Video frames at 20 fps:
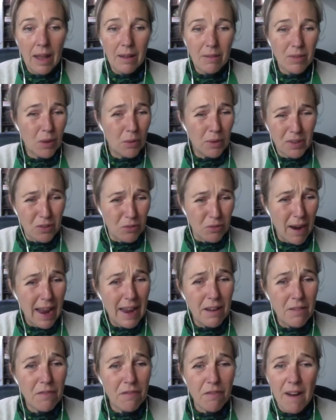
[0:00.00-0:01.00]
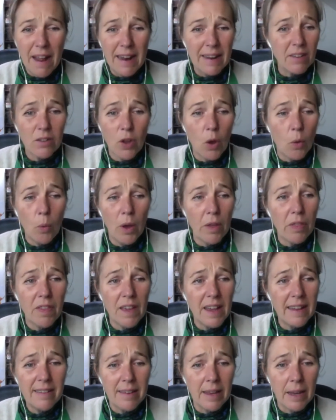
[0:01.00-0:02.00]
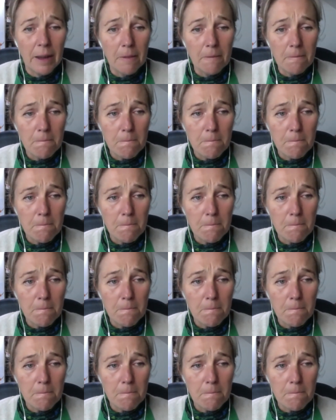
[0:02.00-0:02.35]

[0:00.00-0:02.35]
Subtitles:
So it's grain-fed. It's not worth eating.